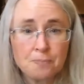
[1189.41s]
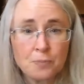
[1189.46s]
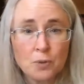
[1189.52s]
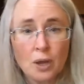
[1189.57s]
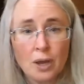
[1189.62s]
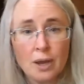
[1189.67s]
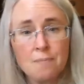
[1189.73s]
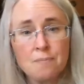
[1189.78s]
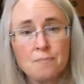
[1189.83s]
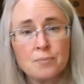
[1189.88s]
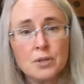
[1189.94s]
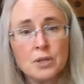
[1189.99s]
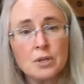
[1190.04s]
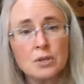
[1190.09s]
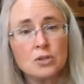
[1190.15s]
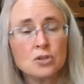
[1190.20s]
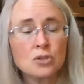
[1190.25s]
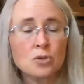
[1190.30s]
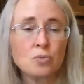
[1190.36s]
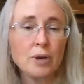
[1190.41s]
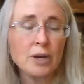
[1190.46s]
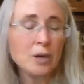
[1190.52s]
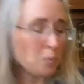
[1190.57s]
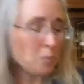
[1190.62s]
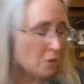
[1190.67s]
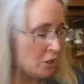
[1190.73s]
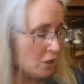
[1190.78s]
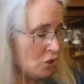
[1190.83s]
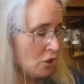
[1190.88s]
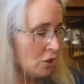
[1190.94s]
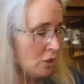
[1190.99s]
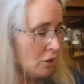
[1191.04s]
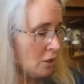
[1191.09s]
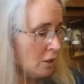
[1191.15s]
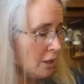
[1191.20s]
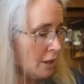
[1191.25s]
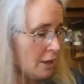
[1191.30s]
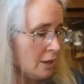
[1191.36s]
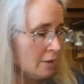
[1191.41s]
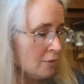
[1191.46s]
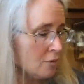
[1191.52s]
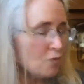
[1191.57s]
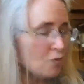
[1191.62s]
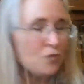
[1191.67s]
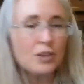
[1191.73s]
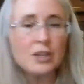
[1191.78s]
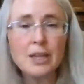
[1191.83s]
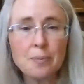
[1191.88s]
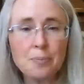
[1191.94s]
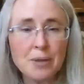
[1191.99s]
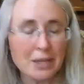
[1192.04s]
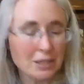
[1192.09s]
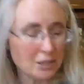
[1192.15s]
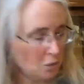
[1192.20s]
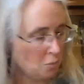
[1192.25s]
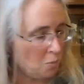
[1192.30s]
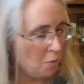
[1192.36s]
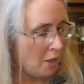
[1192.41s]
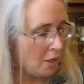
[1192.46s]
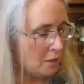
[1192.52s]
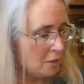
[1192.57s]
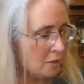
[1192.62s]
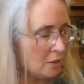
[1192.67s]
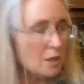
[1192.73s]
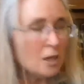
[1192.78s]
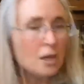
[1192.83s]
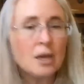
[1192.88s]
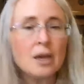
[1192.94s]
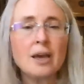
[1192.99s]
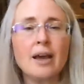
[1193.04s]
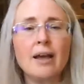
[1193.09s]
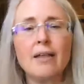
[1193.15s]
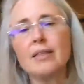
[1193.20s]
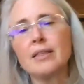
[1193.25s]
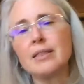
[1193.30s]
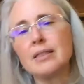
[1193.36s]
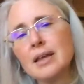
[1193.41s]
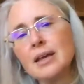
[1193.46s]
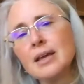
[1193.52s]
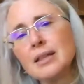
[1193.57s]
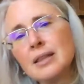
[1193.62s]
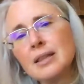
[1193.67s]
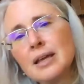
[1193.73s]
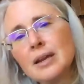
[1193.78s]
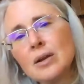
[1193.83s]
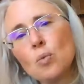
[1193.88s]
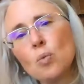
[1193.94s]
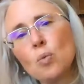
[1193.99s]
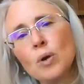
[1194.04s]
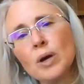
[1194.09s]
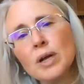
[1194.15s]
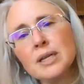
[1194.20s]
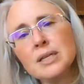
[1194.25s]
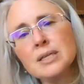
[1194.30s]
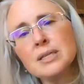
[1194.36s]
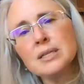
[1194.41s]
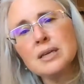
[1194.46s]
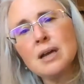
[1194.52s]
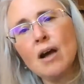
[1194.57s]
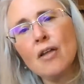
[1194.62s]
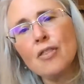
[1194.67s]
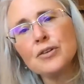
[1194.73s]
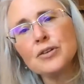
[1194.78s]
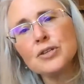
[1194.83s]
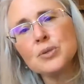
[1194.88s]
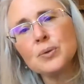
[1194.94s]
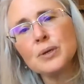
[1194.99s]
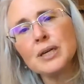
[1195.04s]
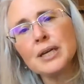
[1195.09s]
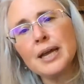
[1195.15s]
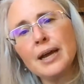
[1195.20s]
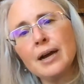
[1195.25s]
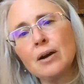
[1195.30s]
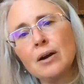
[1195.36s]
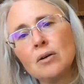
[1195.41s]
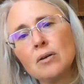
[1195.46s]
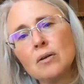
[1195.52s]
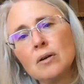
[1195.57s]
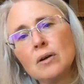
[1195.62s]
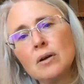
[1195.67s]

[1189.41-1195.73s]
Okay, so write a prediction and fill up that space, and then think then, what is the author doing now?